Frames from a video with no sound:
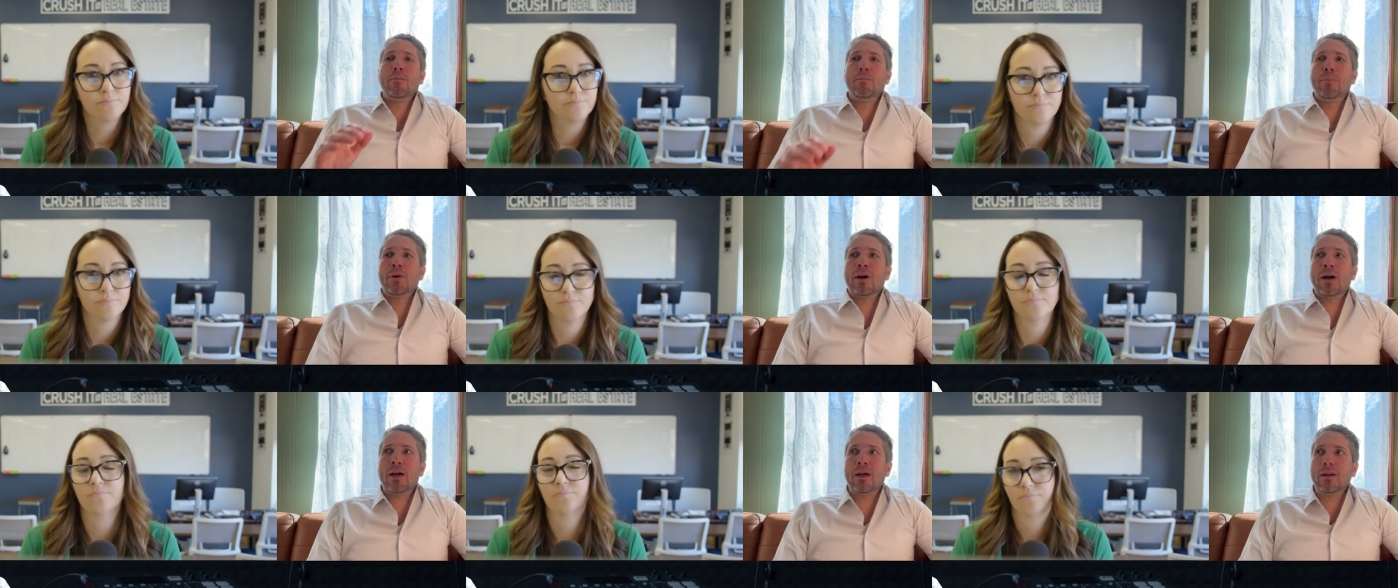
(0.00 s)

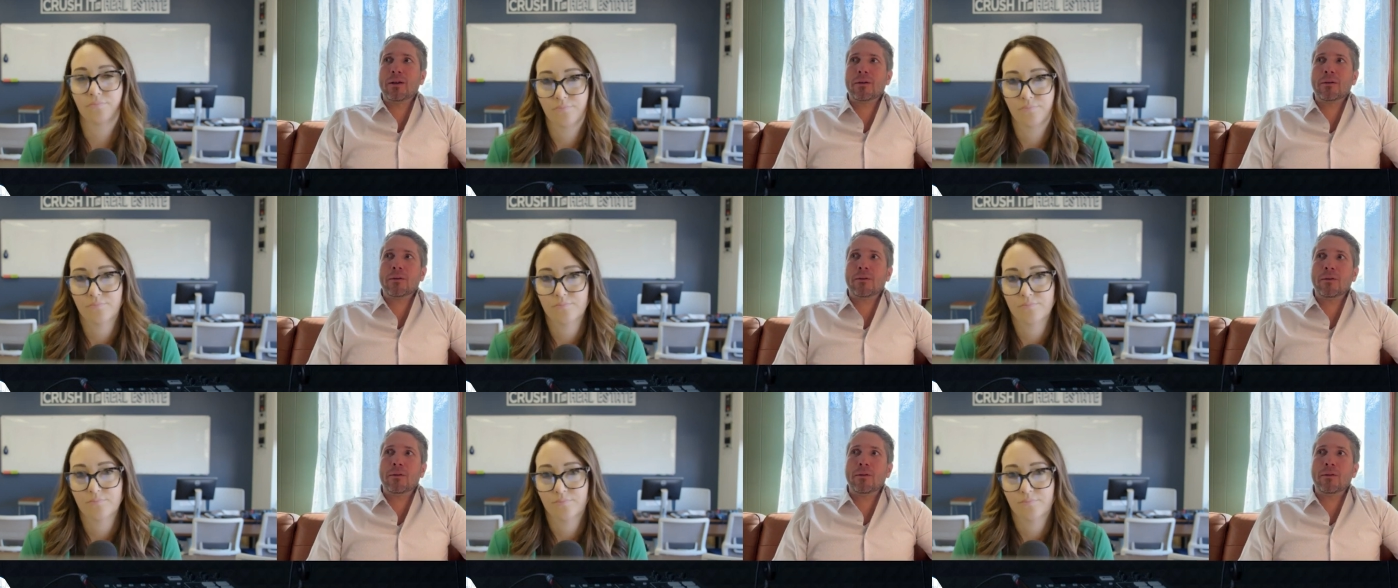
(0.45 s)
Speaker 1: But
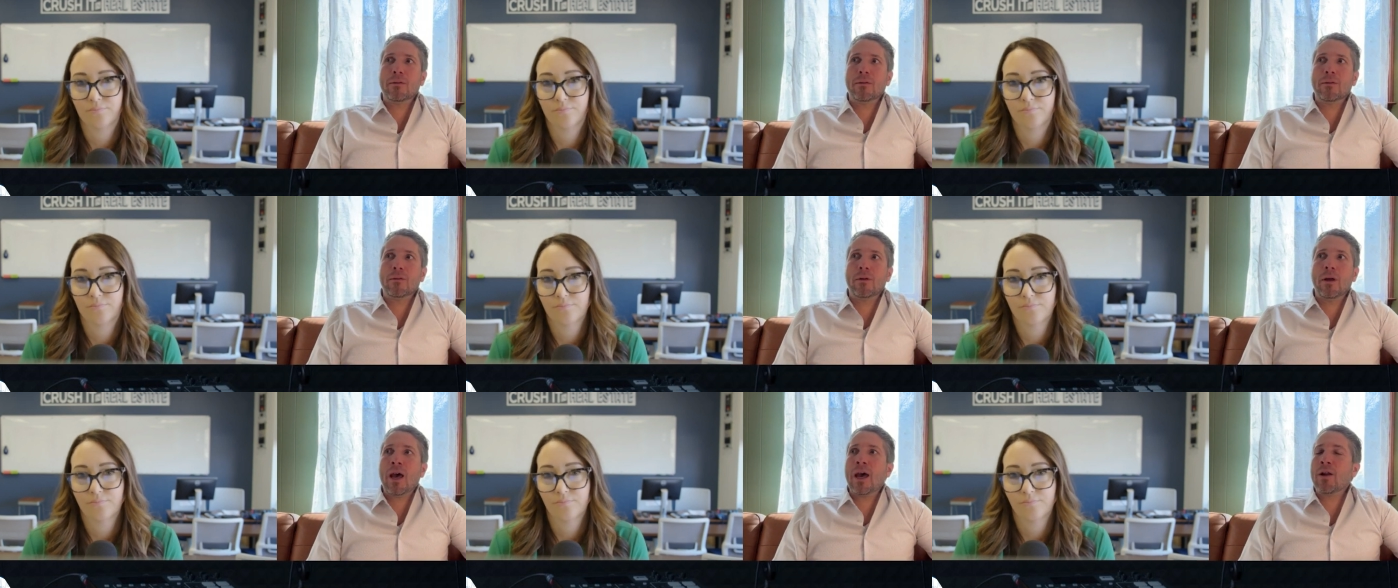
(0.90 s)

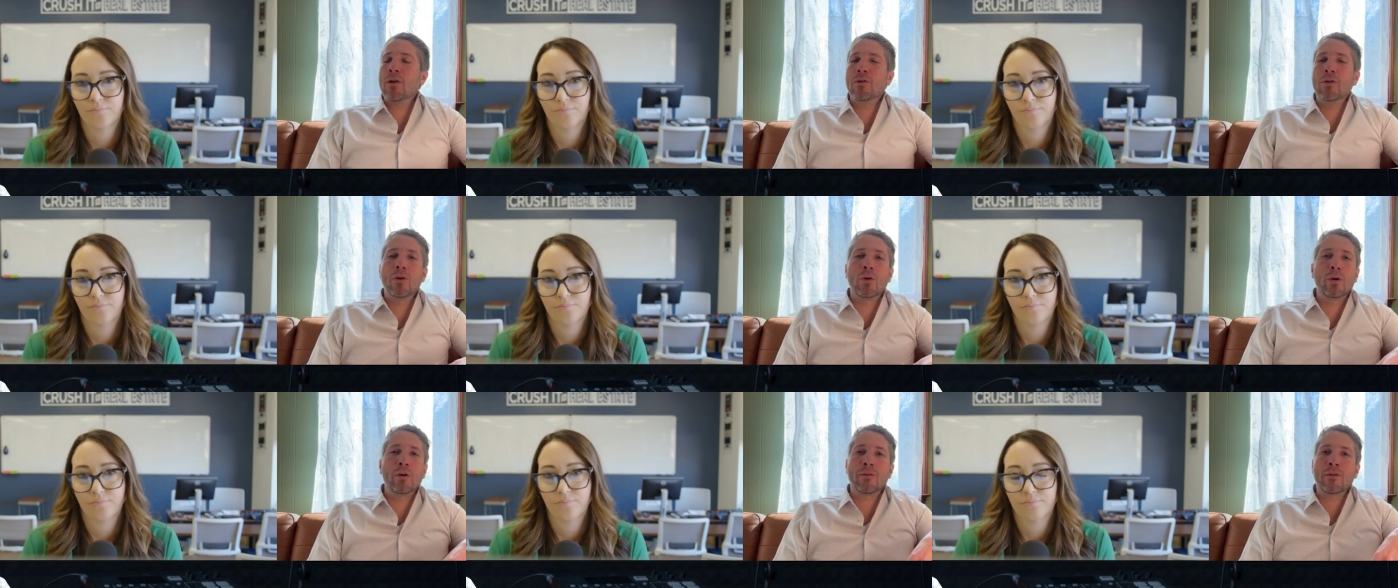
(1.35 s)
I don't
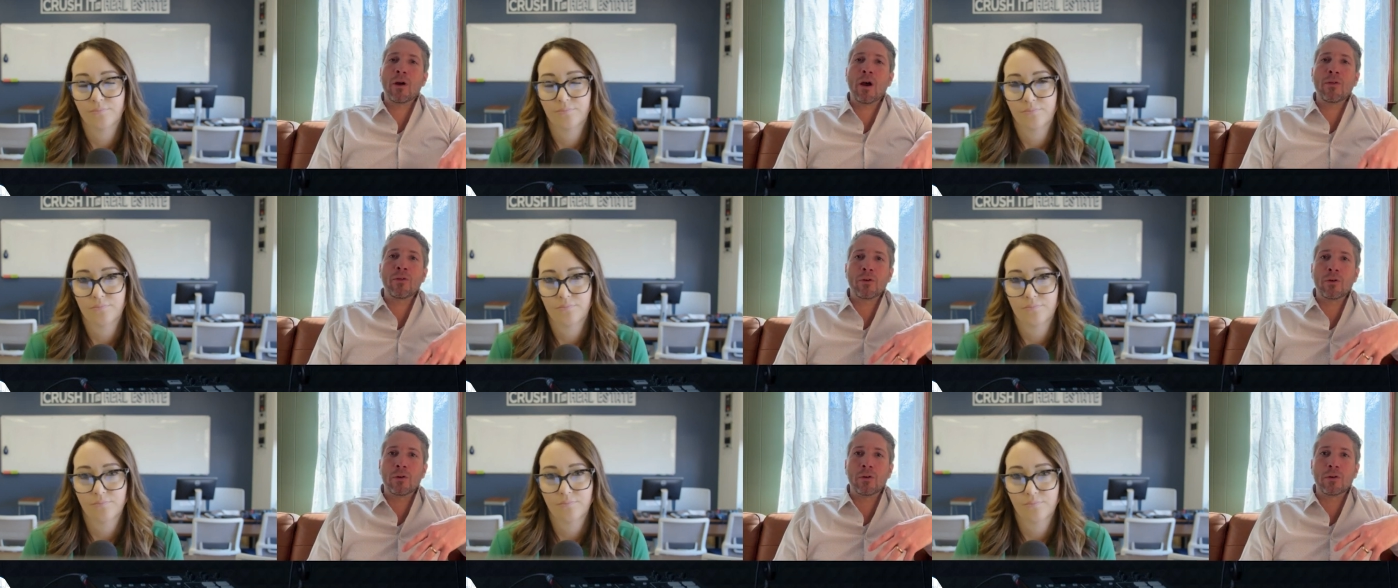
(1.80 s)
know if
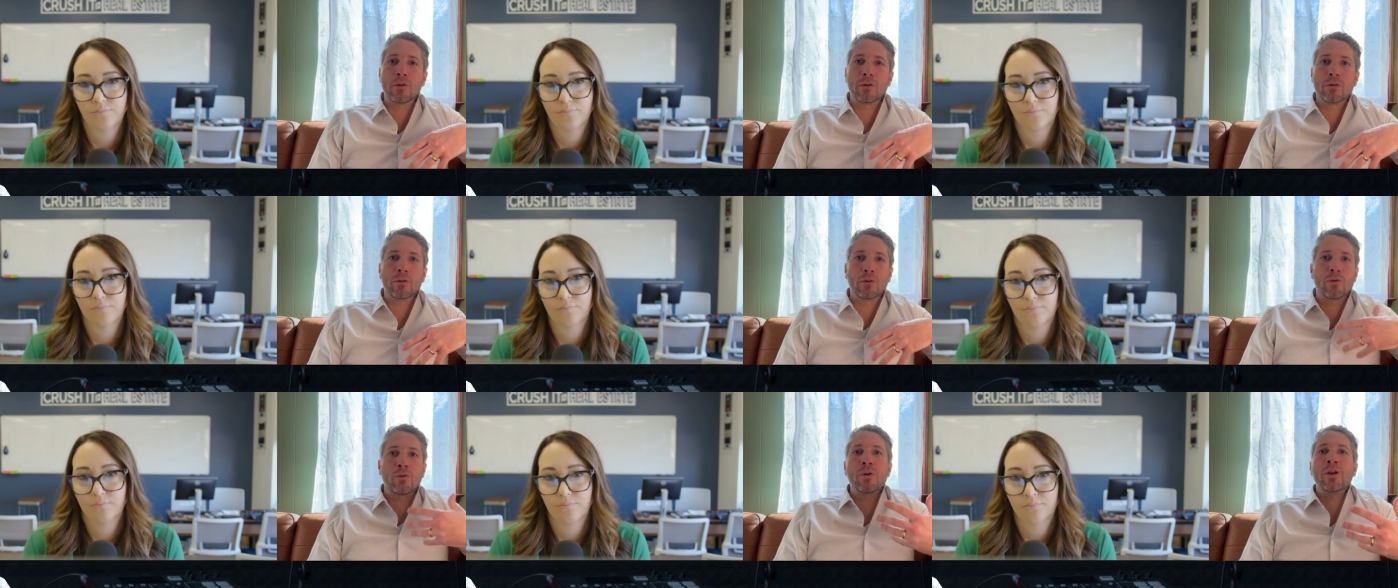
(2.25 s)
other
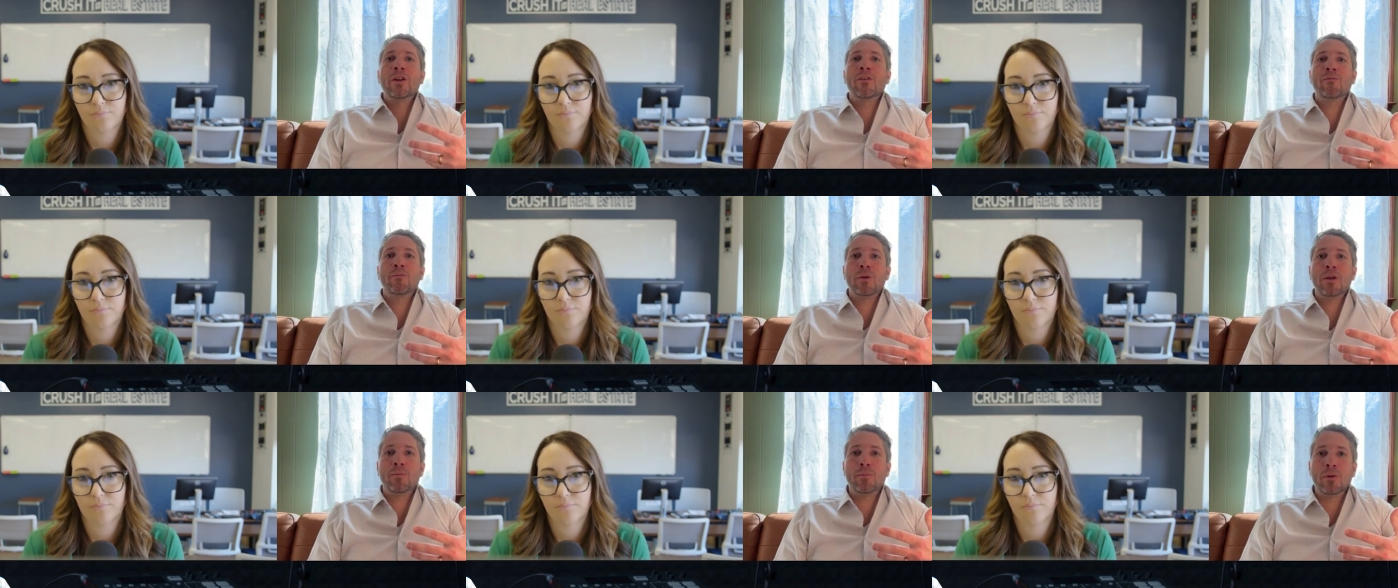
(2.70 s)

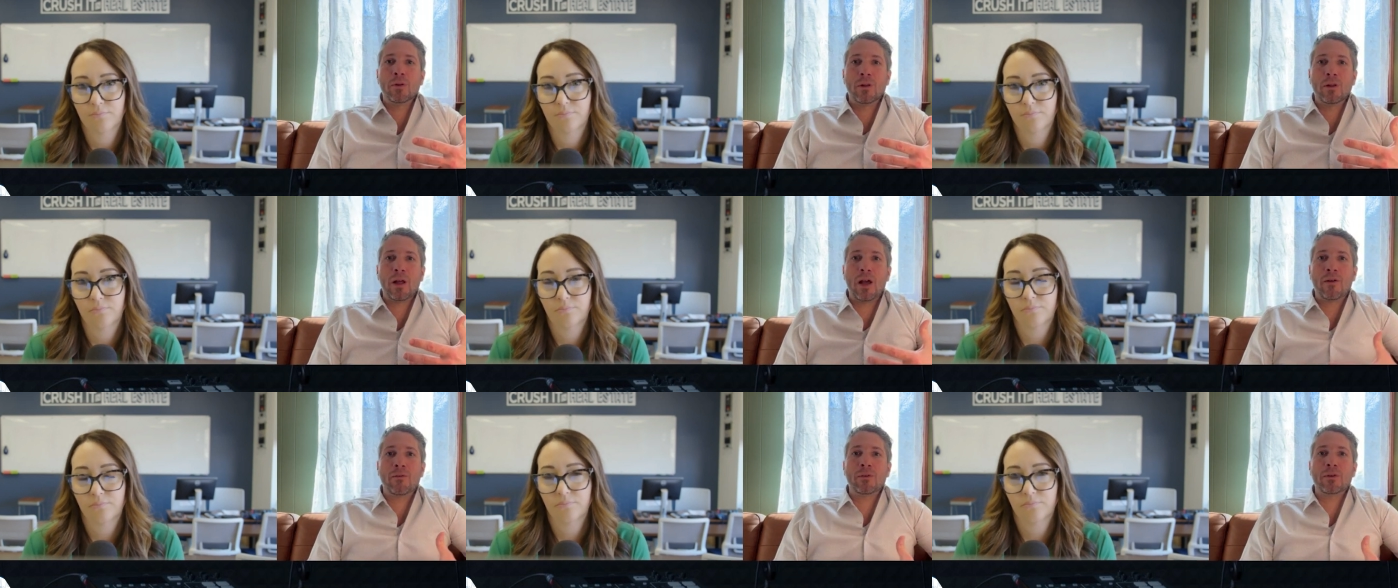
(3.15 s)
creative people
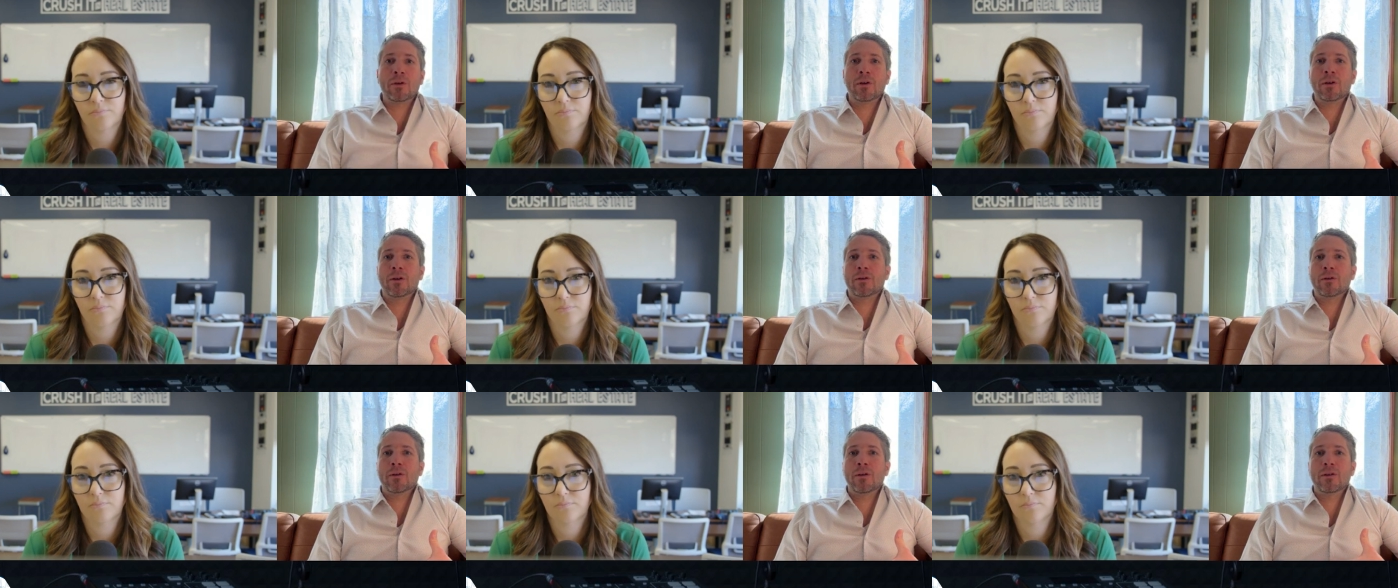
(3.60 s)
have
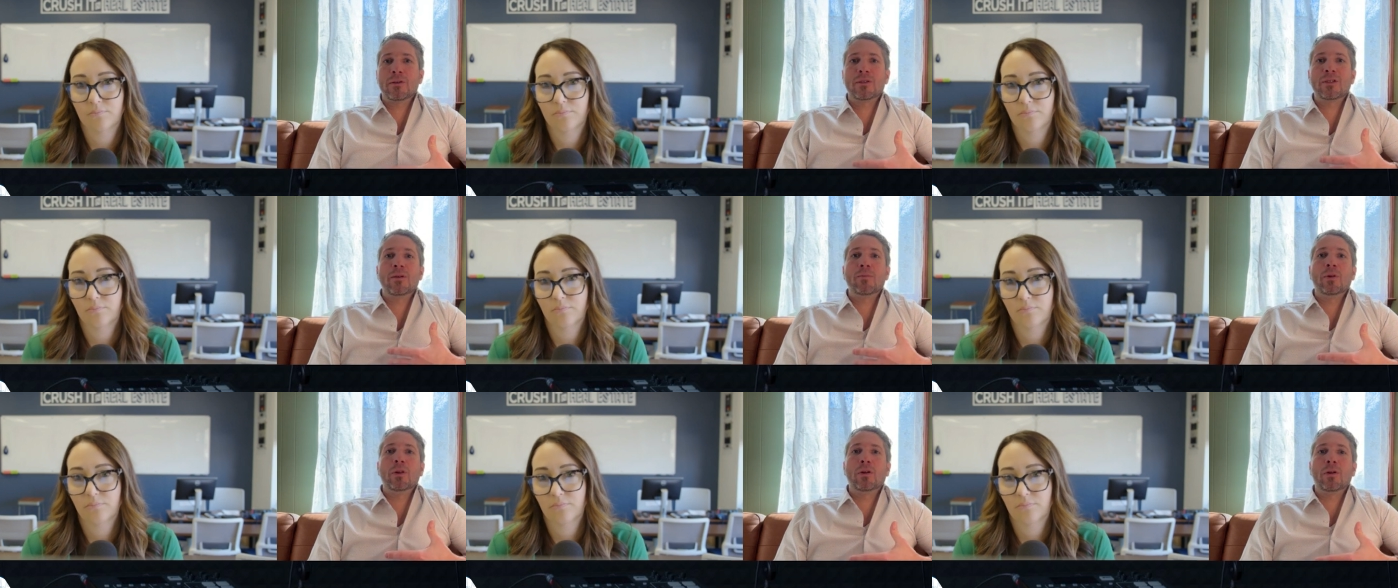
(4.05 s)
a, a
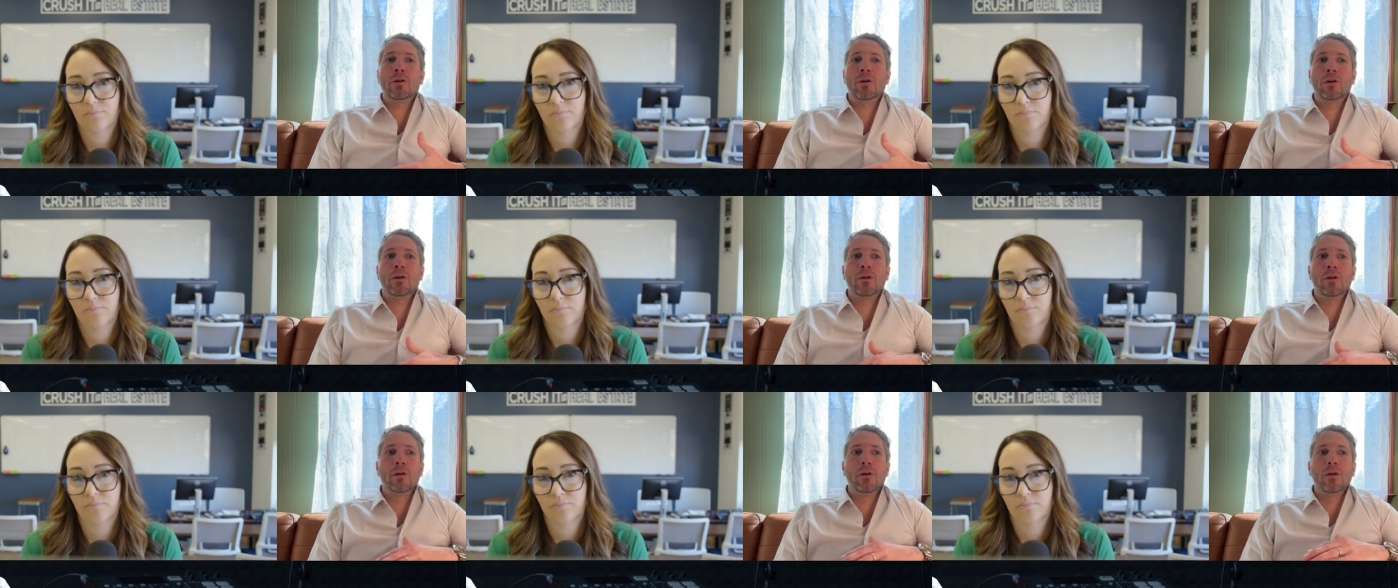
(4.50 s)

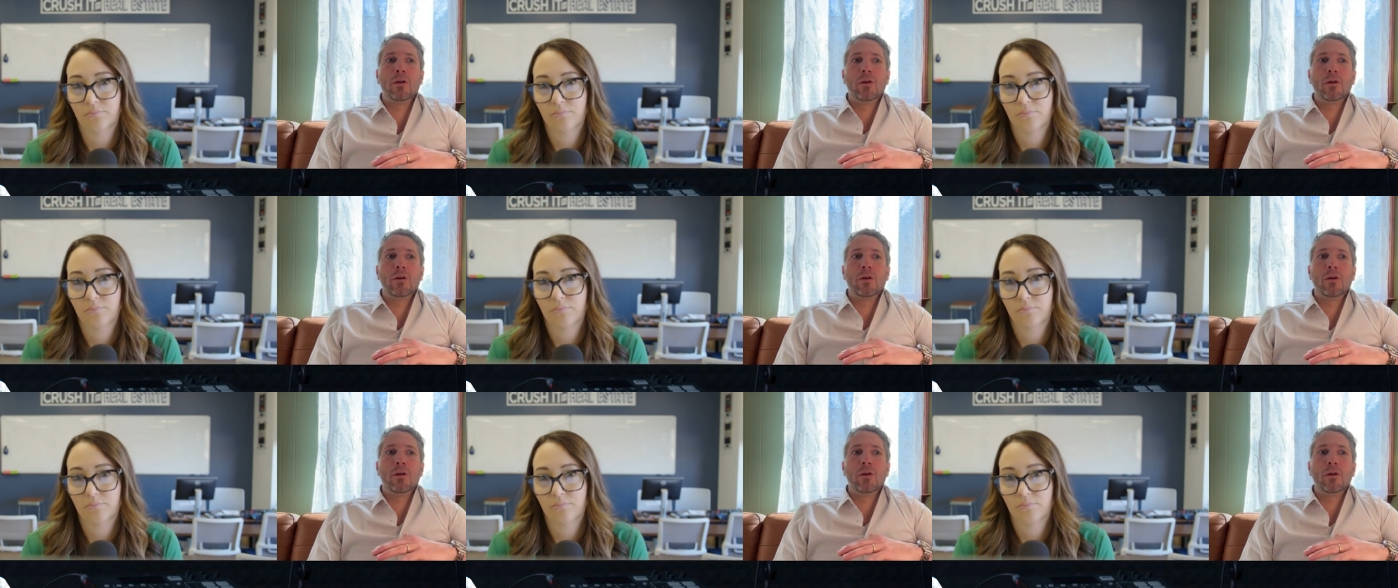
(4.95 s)
similar